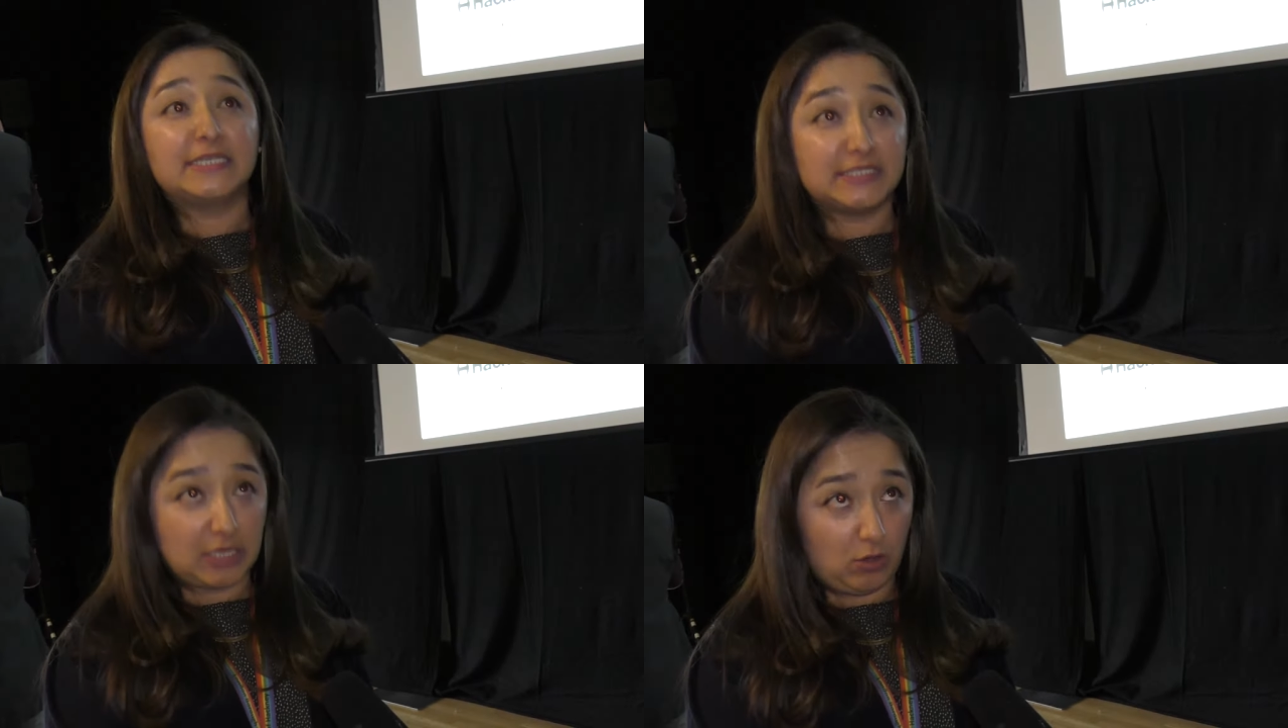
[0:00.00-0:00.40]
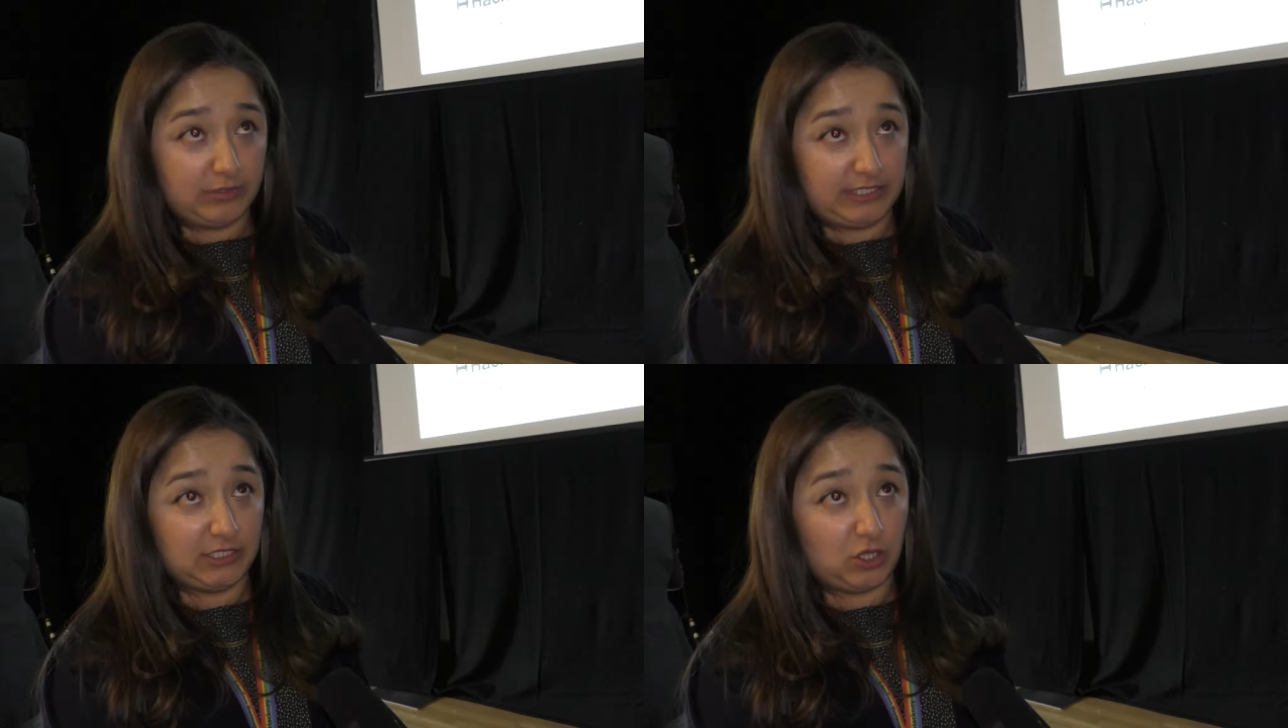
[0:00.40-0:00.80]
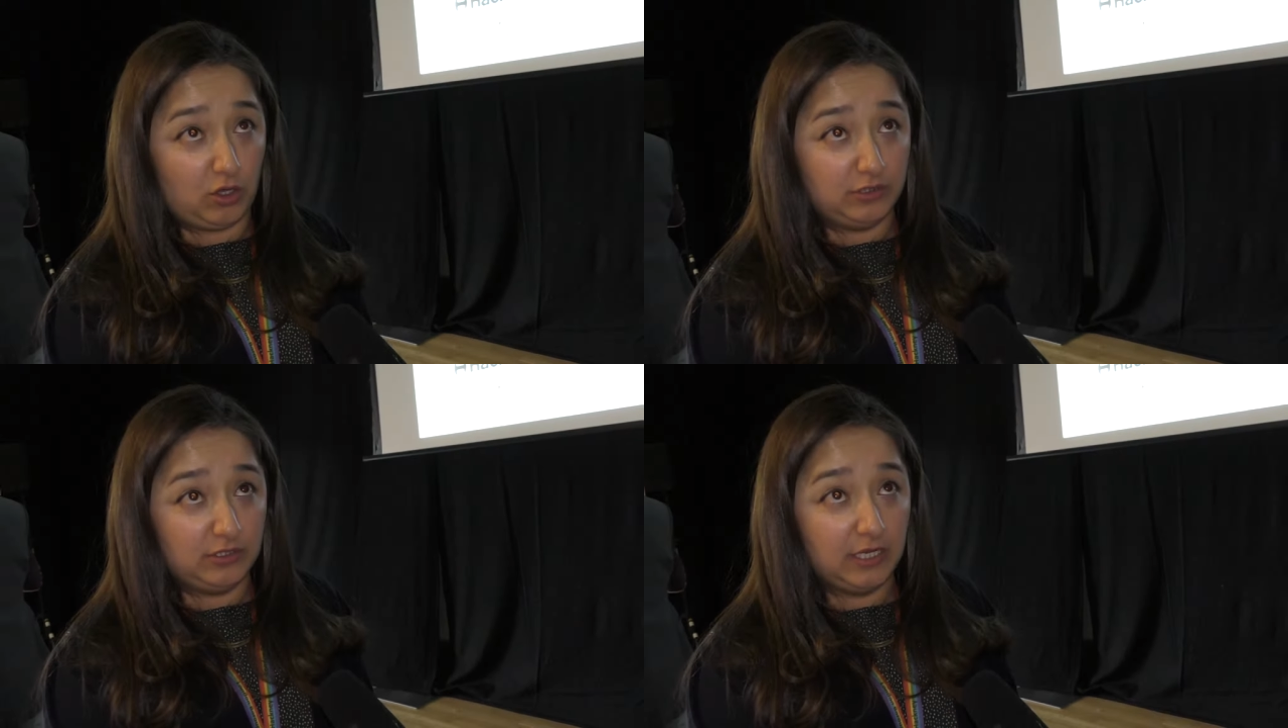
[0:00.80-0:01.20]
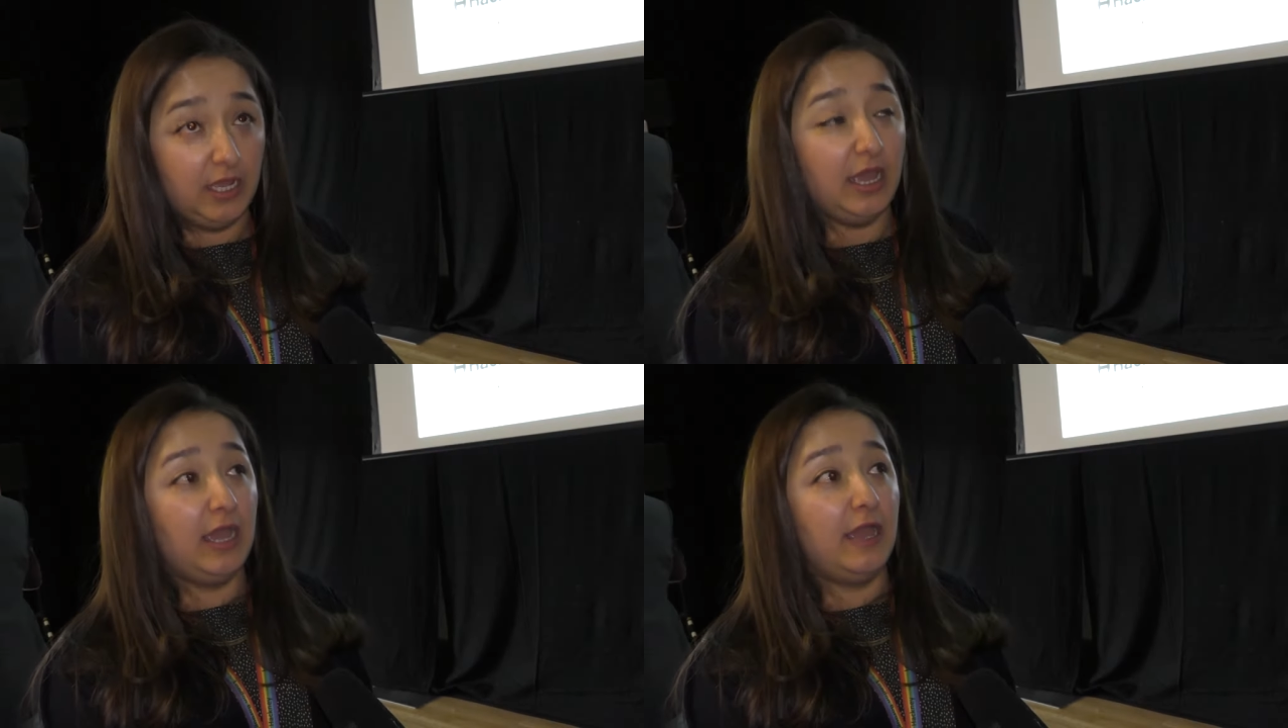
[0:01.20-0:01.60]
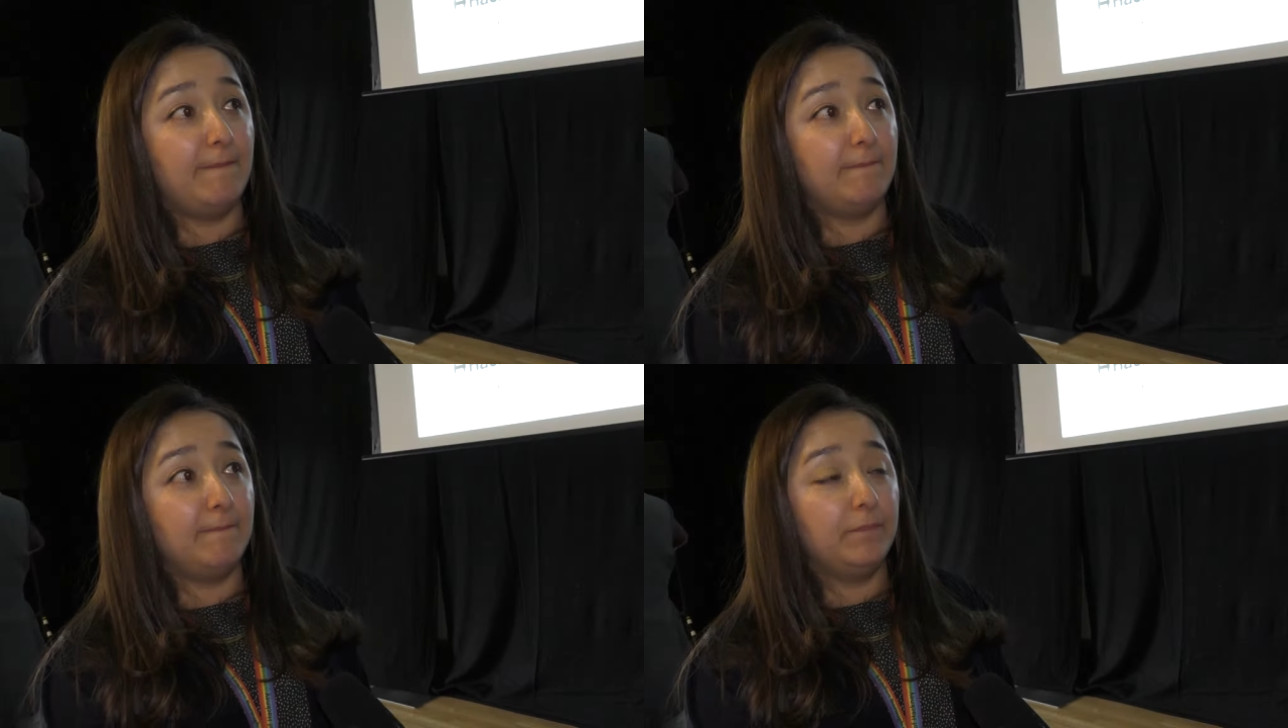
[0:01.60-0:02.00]
consulted on,
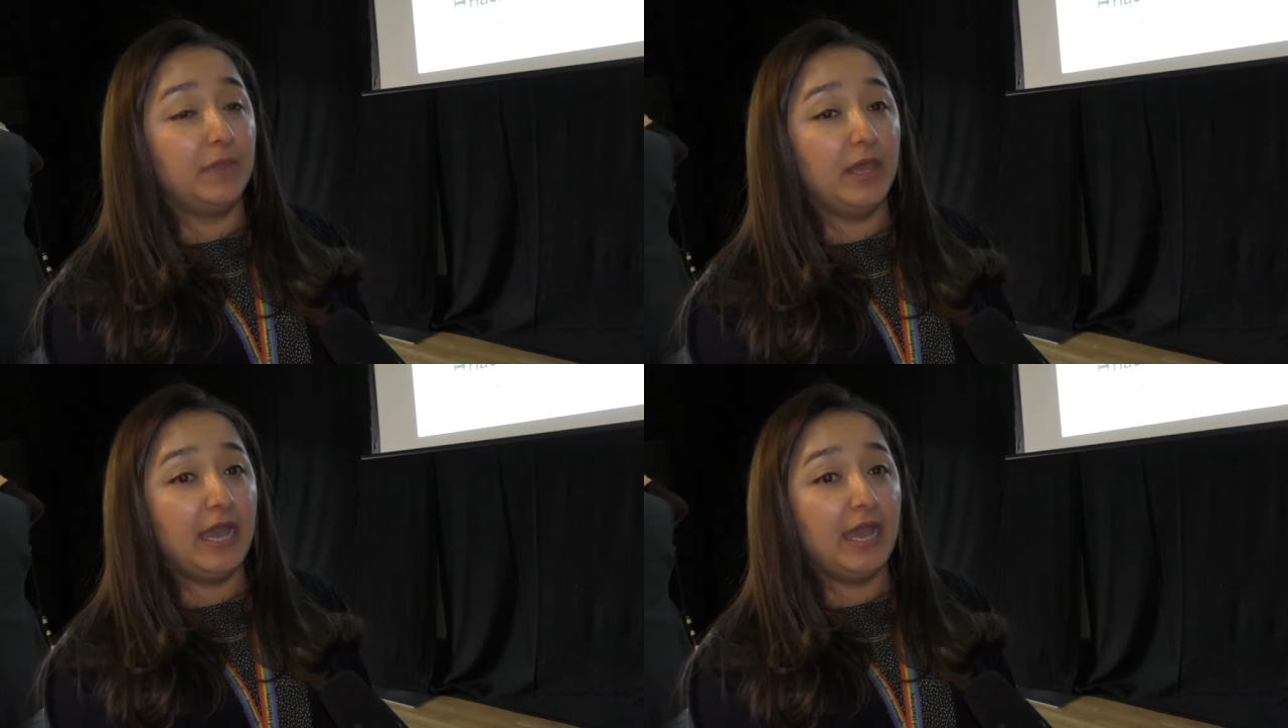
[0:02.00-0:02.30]
um,